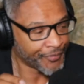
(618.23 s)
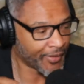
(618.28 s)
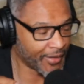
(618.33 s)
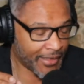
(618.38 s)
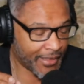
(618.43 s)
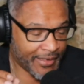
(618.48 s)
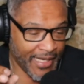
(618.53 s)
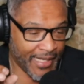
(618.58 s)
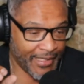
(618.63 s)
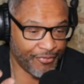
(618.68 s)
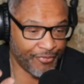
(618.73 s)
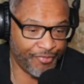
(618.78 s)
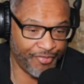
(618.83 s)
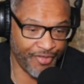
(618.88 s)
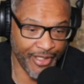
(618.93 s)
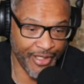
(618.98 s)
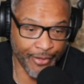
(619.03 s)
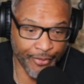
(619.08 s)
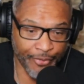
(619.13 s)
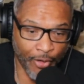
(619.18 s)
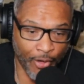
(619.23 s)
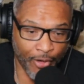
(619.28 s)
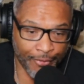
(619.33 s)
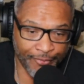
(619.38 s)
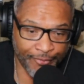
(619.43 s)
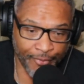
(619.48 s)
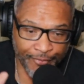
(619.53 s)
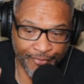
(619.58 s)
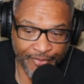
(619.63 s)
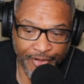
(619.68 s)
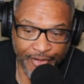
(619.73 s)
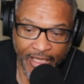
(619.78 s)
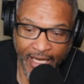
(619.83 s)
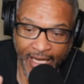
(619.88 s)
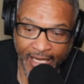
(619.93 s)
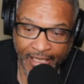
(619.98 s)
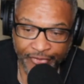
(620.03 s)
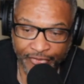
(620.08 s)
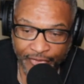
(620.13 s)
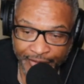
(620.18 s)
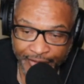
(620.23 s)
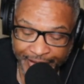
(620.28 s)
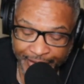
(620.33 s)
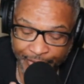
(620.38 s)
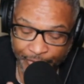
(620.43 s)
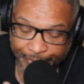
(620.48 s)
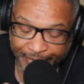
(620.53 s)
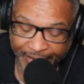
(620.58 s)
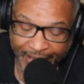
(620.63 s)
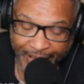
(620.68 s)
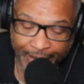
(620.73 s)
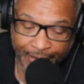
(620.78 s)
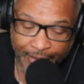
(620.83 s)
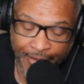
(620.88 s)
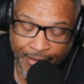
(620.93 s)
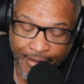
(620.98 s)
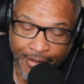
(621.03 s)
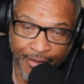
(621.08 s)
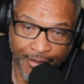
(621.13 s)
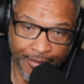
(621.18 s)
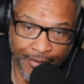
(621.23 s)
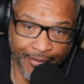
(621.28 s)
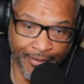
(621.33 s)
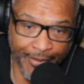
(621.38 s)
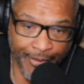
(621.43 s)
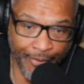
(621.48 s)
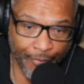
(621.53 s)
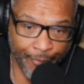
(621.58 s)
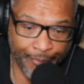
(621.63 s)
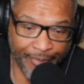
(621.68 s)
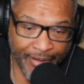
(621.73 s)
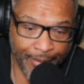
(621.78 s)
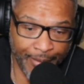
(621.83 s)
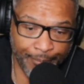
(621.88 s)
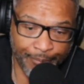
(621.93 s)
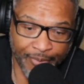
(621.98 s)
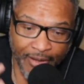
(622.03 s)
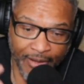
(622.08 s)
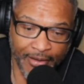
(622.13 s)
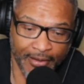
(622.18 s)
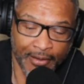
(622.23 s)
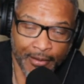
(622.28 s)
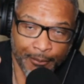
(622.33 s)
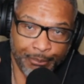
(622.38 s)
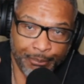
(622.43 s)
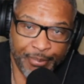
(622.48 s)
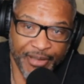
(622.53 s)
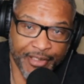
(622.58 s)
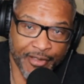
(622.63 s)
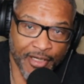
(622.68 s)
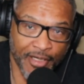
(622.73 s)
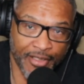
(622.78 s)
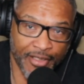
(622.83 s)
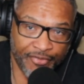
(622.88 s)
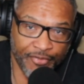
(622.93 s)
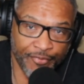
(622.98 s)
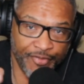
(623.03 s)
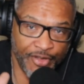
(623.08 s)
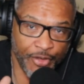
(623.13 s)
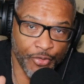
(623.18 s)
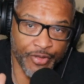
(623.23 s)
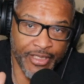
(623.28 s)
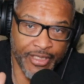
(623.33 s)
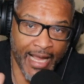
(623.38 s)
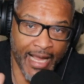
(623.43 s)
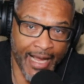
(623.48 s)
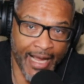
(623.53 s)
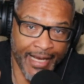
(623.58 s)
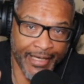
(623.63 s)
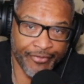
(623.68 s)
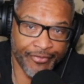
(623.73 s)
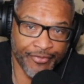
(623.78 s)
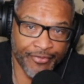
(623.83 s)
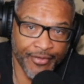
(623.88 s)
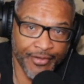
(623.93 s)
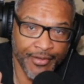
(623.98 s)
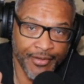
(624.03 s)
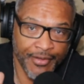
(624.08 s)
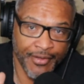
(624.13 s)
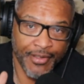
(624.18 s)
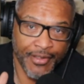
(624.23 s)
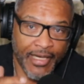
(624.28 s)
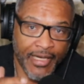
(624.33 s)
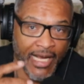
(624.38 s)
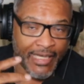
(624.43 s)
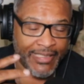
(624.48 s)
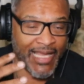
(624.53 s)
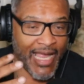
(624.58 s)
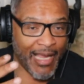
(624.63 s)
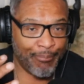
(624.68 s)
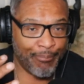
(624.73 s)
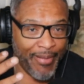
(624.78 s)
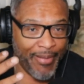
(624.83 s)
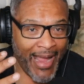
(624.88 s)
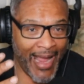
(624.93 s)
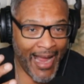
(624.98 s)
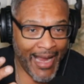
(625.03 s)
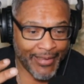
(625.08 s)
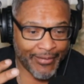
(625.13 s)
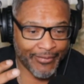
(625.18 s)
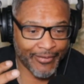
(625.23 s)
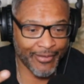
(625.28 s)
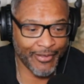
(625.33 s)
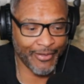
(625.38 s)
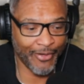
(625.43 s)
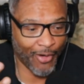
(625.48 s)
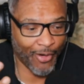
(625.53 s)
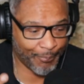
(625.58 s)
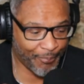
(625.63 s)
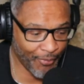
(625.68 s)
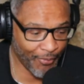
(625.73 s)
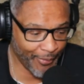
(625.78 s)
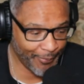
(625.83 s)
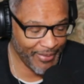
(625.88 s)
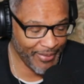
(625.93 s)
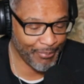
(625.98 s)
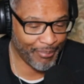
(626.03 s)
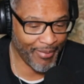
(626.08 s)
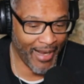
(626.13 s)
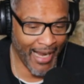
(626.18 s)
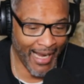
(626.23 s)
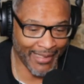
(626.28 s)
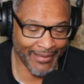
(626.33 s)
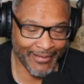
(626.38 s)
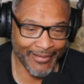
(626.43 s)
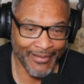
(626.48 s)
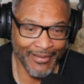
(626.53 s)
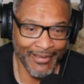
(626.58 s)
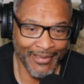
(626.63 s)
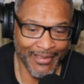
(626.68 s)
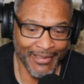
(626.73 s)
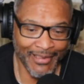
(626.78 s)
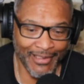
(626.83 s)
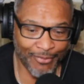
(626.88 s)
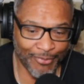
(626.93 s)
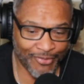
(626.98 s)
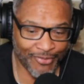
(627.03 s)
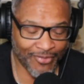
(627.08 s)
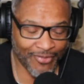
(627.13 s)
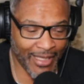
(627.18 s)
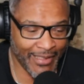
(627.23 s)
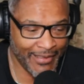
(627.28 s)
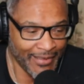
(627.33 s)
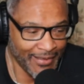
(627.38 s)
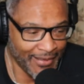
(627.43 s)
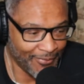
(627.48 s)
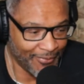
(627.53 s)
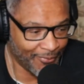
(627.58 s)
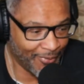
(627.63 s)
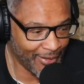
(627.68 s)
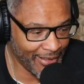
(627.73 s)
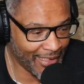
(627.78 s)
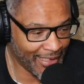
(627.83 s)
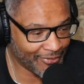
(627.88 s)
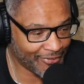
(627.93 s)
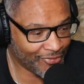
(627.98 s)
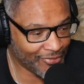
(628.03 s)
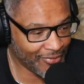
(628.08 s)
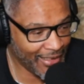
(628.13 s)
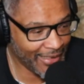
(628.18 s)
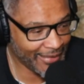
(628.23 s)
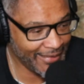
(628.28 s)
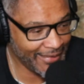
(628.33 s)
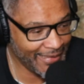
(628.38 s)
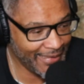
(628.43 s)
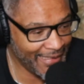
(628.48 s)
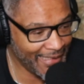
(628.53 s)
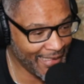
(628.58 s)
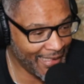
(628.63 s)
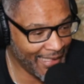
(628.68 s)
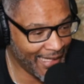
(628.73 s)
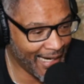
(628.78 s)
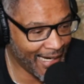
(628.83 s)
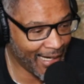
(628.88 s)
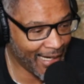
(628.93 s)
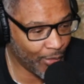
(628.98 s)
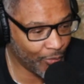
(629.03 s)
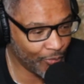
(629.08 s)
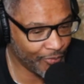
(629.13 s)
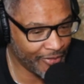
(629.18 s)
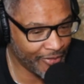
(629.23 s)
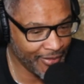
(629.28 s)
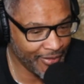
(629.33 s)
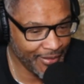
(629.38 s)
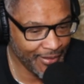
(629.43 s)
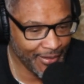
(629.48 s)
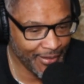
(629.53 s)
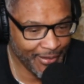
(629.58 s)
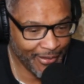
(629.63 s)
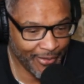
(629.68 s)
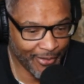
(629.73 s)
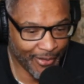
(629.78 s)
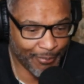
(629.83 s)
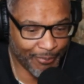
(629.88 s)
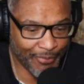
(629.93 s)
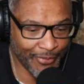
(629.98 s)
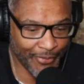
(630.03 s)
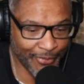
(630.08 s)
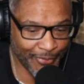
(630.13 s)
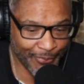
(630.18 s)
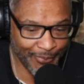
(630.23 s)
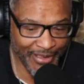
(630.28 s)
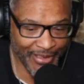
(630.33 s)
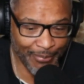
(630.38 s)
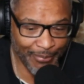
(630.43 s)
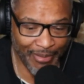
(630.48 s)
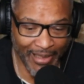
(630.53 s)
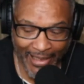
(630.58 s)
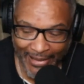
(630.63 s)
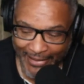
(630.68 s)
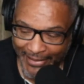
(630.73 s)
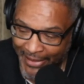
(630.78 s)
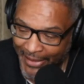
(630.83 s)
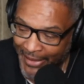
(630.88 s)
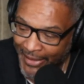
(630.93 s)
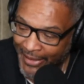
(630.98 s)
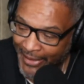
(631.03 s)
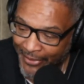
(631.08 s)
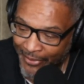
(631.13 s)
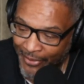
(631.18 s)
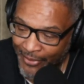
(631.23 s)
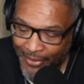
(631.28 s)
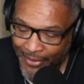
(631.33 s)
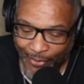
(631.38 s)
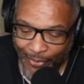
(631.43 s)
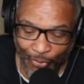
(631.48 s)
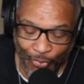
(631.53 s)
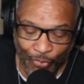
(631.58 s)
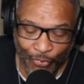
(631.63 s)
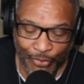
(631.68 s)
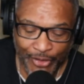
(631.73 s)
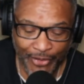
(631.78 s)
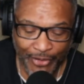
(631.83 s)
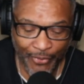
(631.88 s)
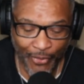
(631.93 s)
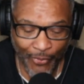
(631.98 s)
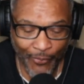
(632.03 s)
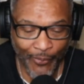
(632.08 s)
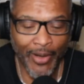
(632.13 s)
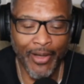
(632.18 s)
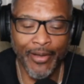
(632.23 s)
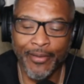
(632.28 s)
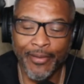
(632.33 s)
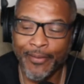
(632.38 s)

kind of veered off of you guys a little bit, a little bit, but because of you guys, I got back. Y'all pulled me back. It was like when I tried to get out, y'all pulled me back in. Oh, you know what?